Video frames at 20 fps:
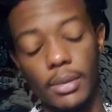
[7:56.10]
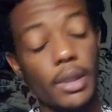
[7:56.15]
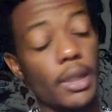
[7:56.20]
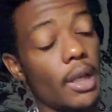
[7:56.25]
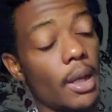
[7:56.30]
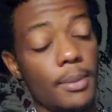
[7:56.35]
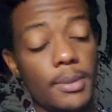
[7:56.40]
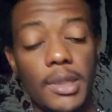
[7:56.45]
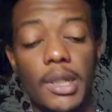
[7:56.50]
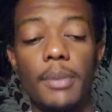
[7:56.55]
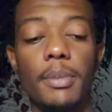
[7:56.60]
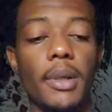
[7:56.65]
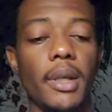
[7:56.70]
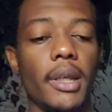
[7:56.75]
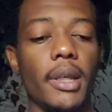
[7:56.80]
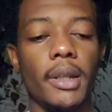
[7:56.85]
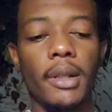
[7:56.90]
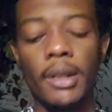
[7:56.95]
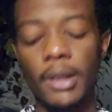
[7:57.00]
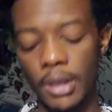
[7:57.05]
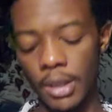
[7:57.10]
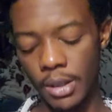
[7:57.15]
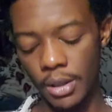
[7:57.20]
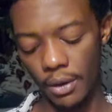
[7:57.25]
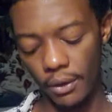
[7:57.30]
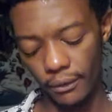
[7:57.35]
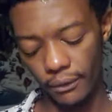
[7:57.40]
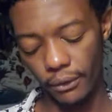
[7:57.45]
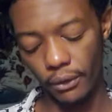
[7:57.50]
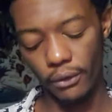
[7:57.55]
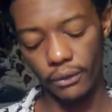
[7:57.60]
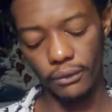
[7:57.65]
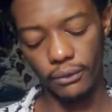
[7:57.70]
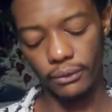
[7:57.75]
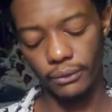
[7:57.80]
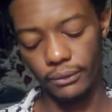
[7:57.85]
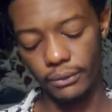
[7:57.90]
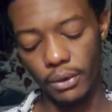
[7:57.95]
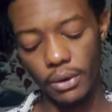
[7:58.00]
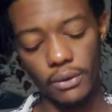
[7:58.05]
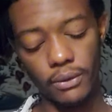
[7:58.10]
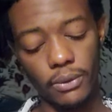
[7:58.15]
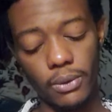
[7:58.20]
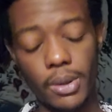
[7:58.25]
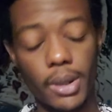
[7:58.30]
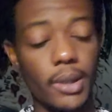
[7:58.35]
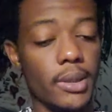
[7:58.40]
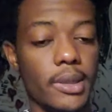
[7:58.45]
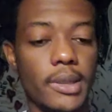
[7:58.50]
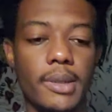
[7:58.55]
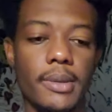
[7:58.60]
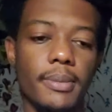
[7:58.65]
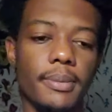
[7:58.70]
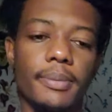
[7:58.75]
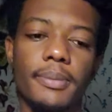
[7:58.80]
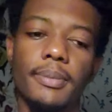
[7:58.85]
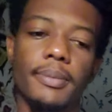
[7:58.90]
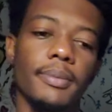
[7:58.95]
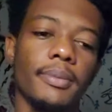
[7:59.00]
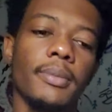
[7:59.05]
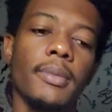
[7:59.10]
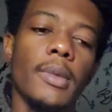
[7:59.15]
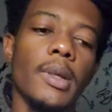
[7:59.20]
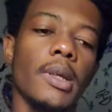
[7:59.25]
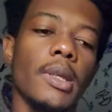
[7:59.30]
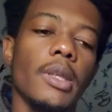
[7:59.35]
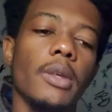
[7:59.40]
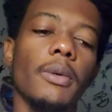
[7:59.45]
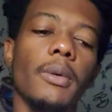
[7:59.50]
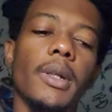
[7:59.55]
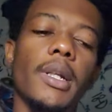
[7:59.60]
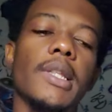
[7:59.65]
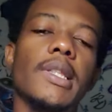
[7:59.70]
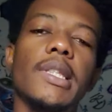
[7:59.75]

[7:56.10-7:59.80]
Comes up again. Four of Wands. You want to